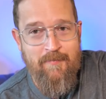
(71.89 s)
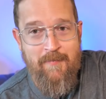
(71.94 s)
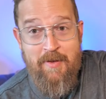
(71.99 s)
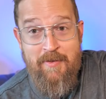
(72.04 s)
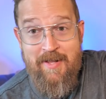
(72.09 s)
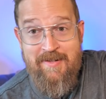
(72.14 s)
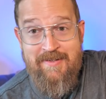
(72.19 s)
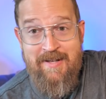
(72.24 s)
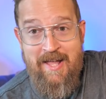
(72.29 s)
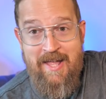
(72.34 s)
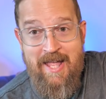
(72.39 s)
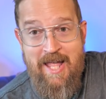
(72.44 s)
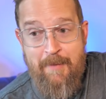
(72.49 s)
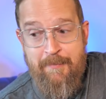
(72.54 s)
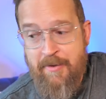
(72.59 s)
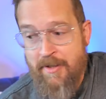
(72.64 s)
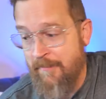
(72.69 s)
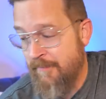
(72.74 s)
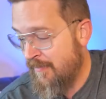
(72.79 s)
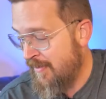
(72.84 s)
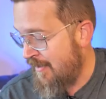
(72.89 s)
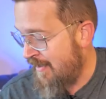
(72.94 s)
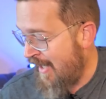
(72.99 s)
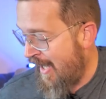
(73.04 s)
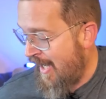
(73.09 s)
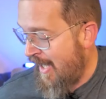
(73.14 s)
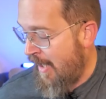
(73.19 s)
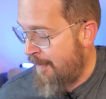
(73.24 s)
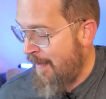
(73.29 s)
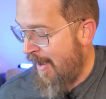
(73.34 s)
And that's not happening.
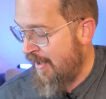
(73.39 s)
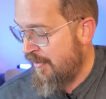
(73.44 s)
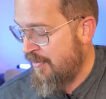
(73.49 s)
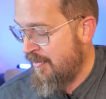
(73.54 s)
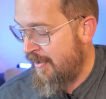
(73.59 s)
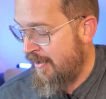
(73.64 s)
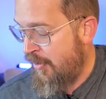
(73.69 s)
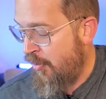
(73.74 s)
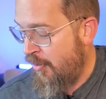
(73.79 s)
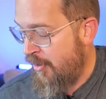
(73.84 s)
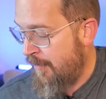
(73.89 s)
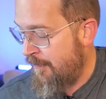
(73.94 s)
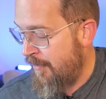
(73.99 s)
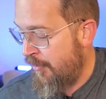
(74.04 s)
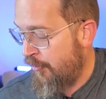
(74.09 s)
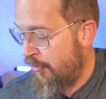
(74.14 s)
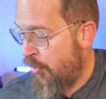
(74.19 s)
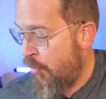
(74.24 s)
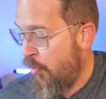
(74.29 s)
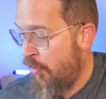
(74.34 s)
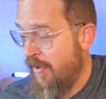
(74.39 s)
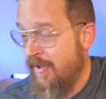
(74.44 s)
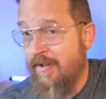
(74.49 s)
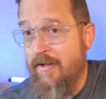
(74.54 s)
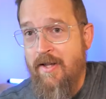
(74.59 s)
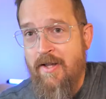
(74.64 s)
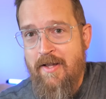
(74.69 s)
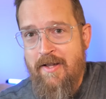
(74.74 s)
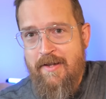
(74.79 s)
Today, I'm actually going to be recording